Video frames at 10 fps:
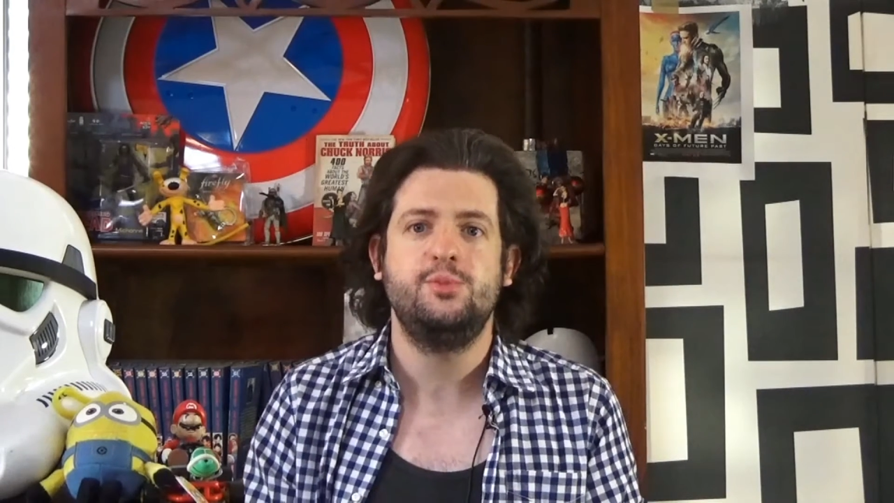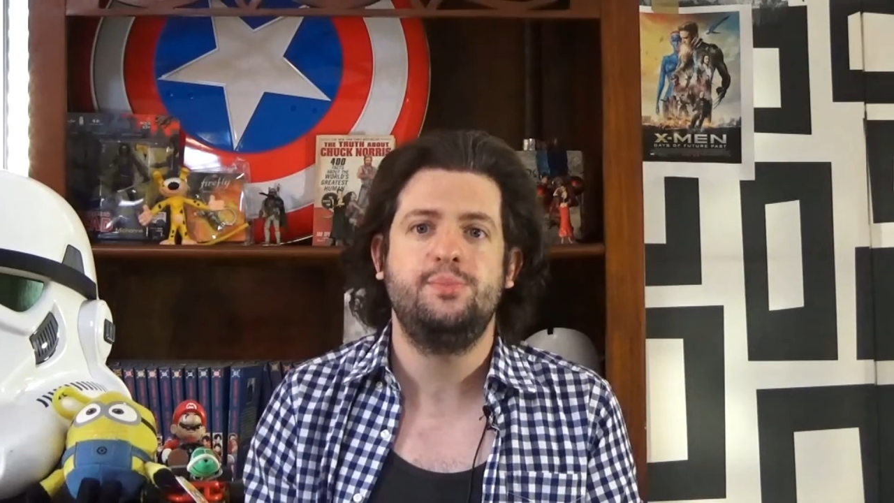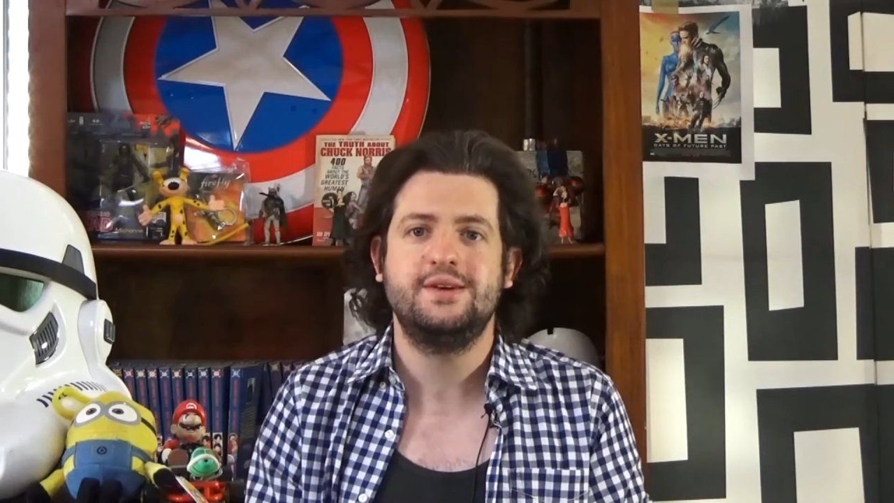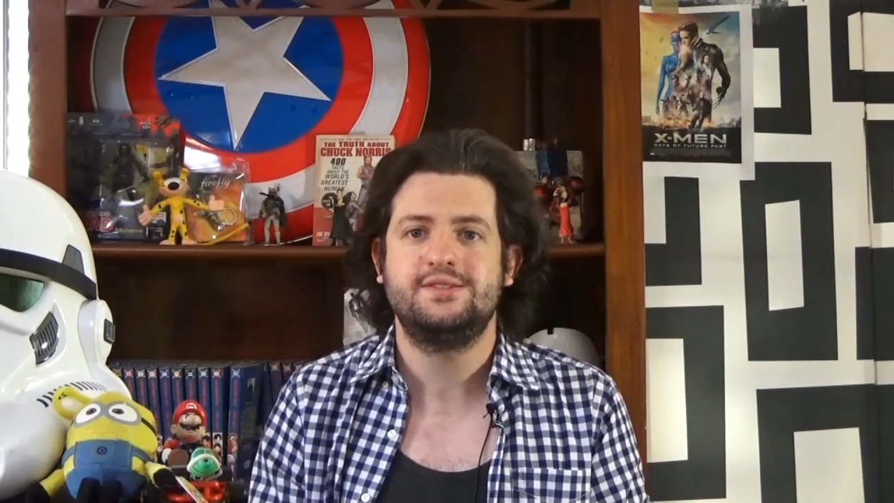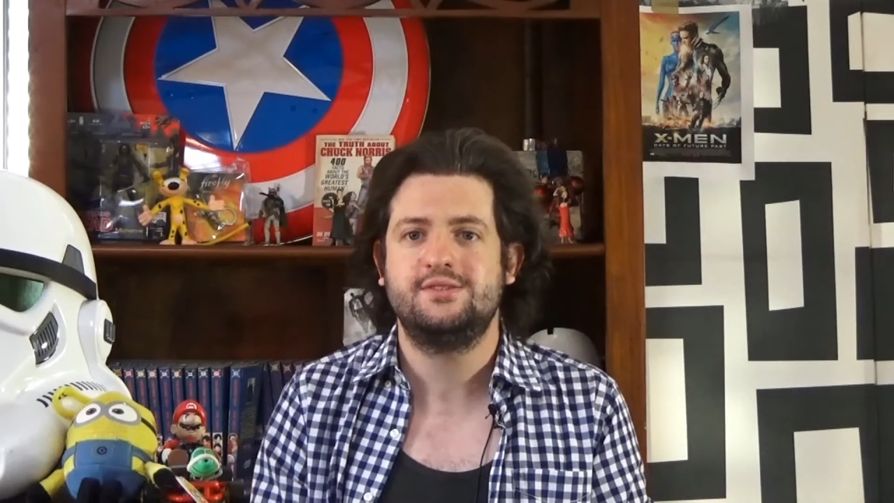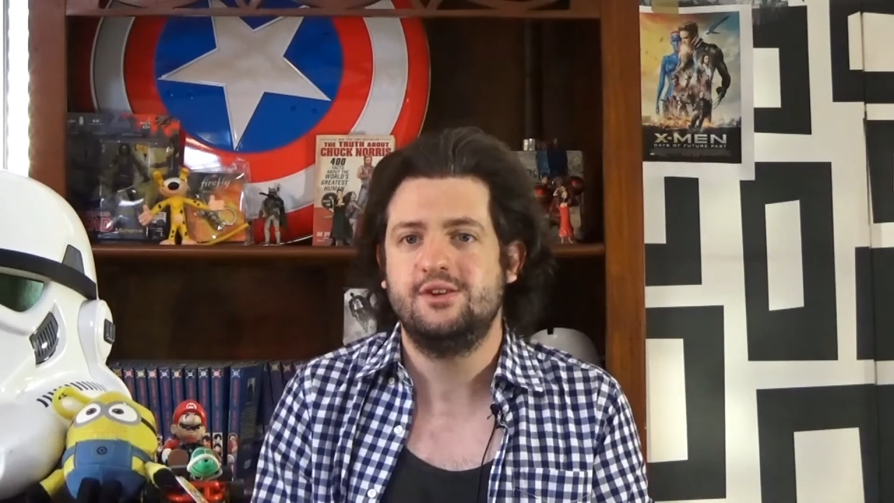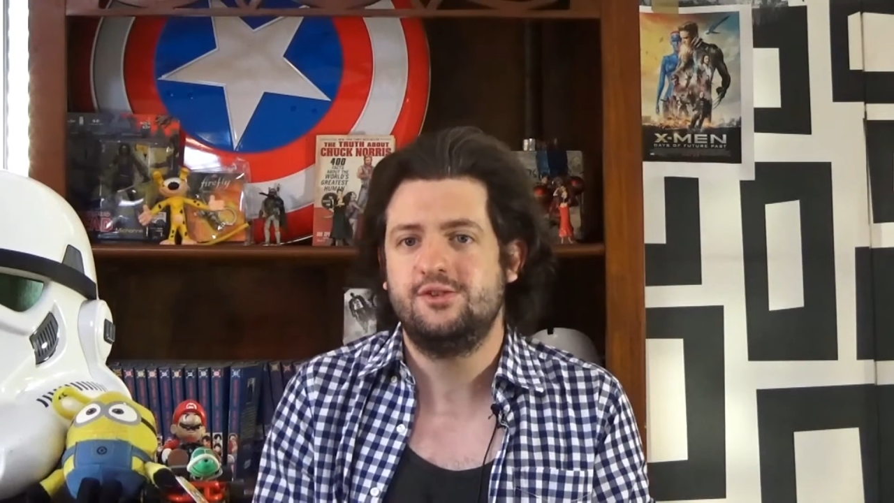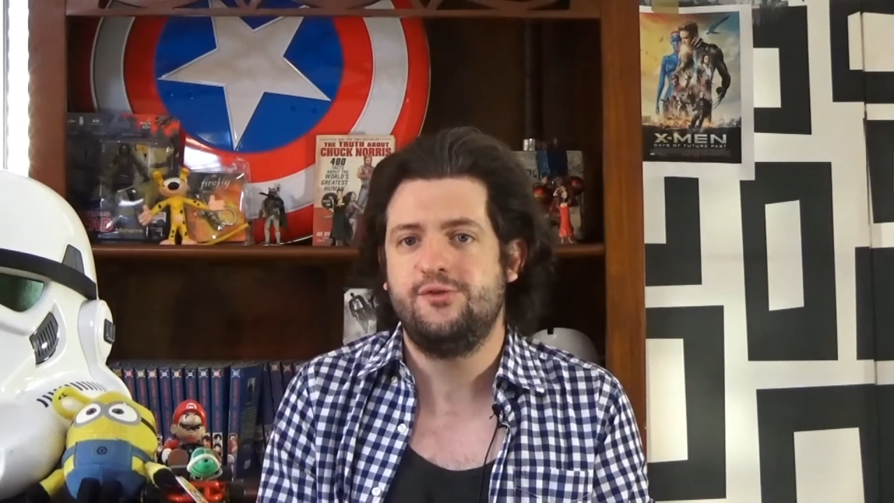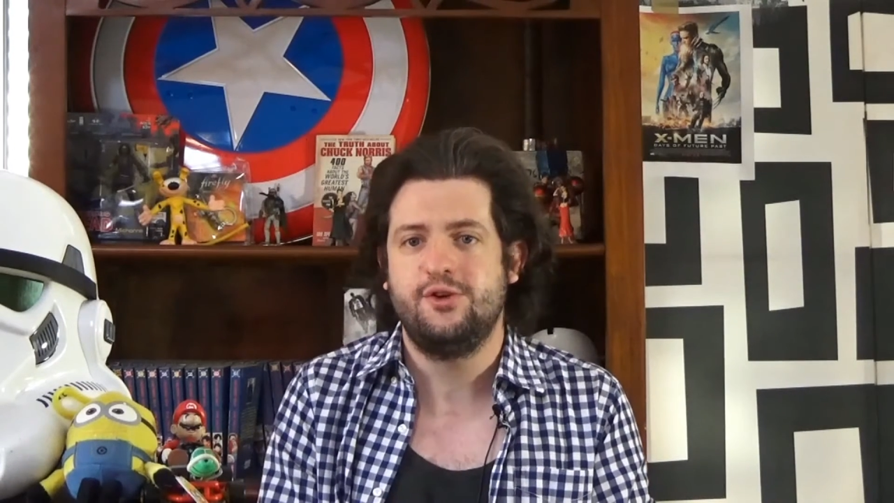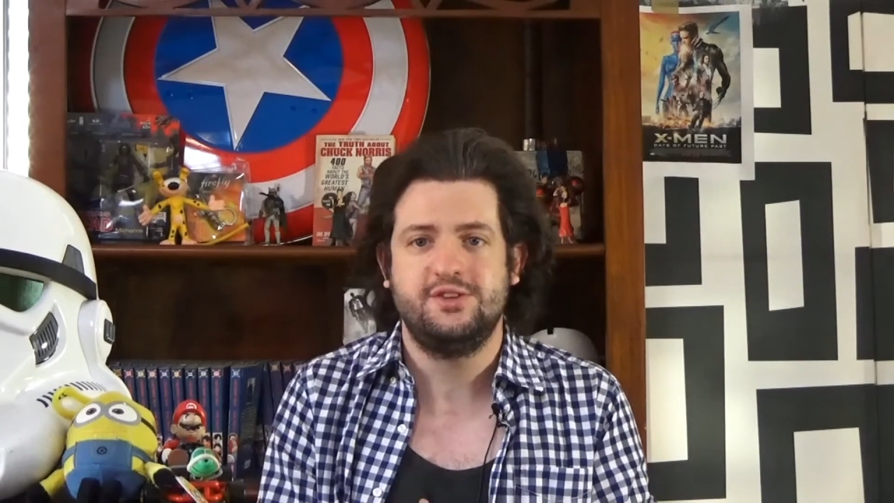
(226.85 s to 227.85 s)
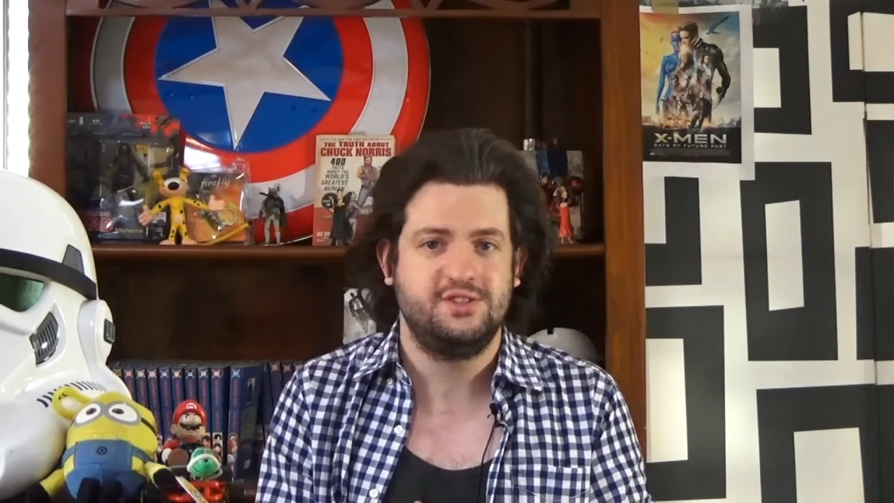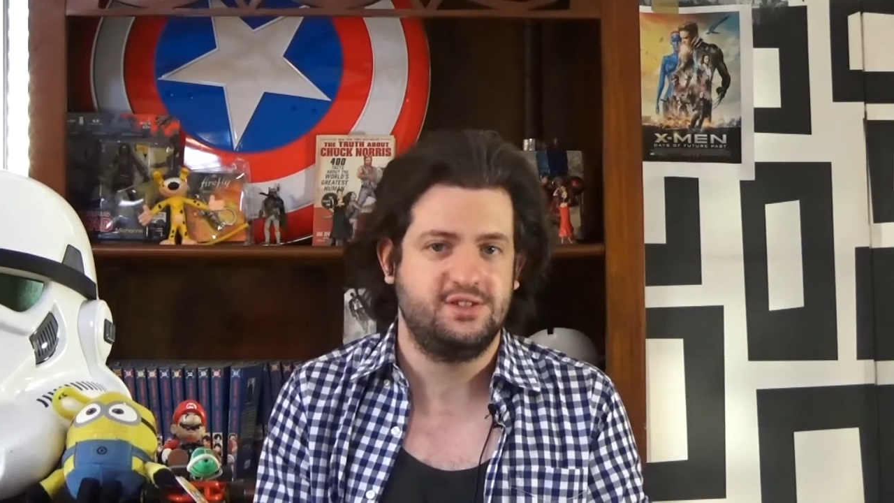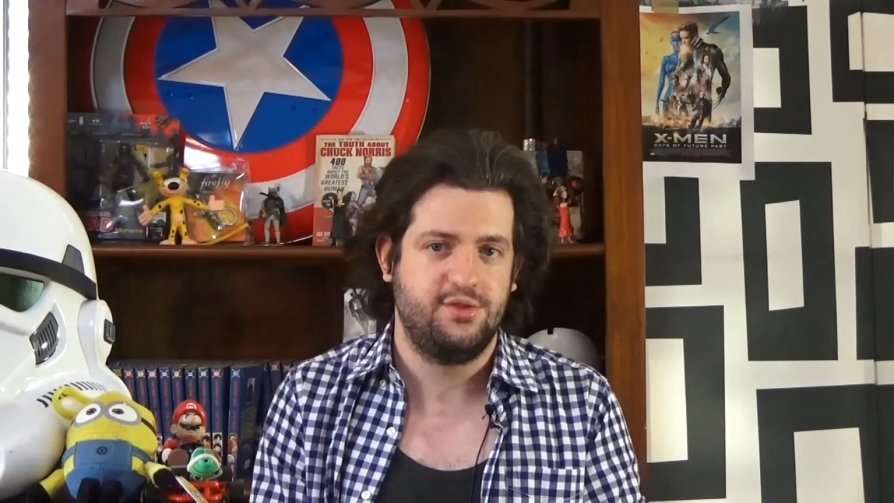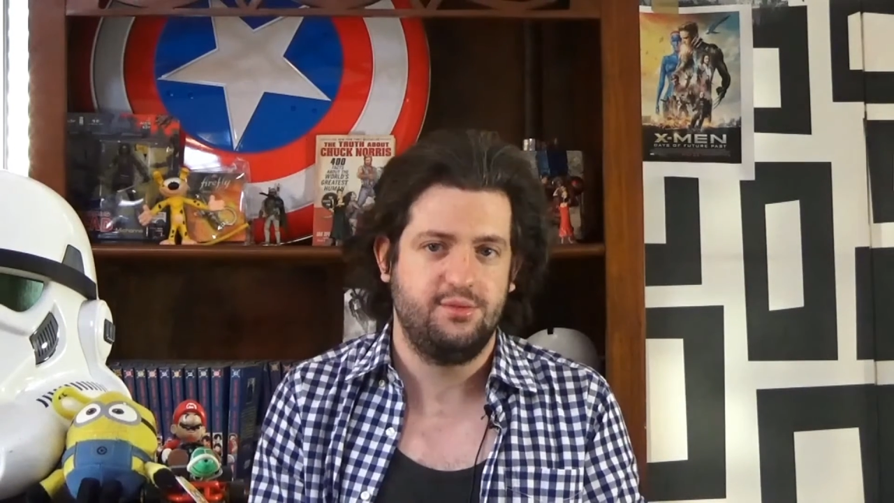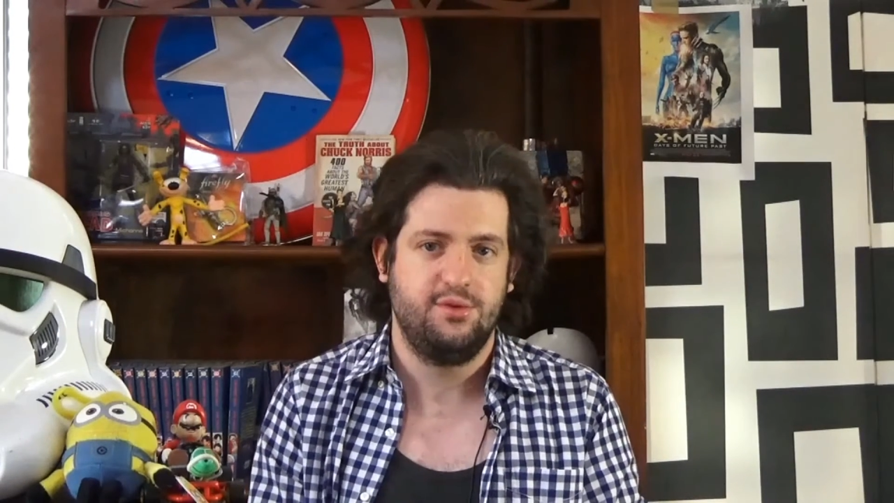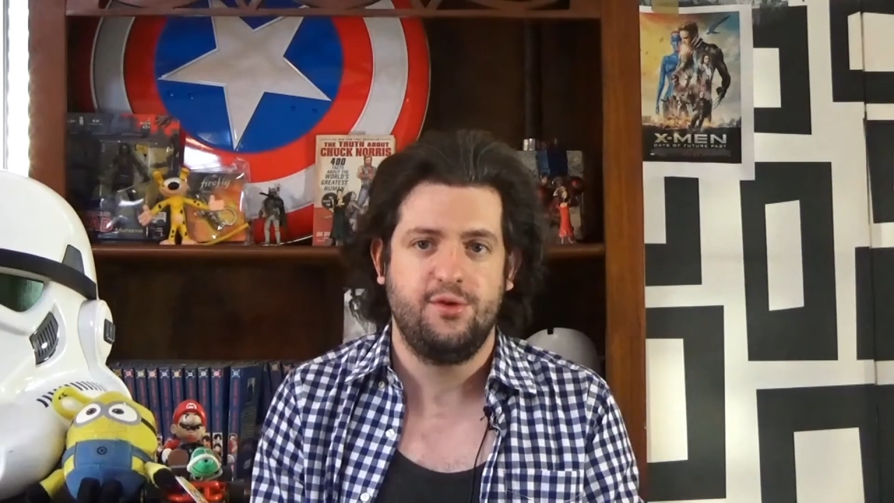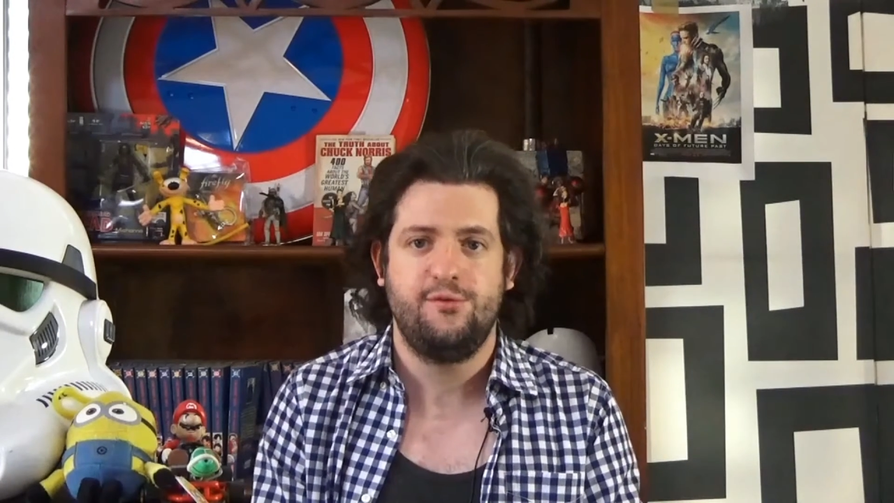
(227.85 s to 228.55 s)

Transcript: biggest controversies of the movie.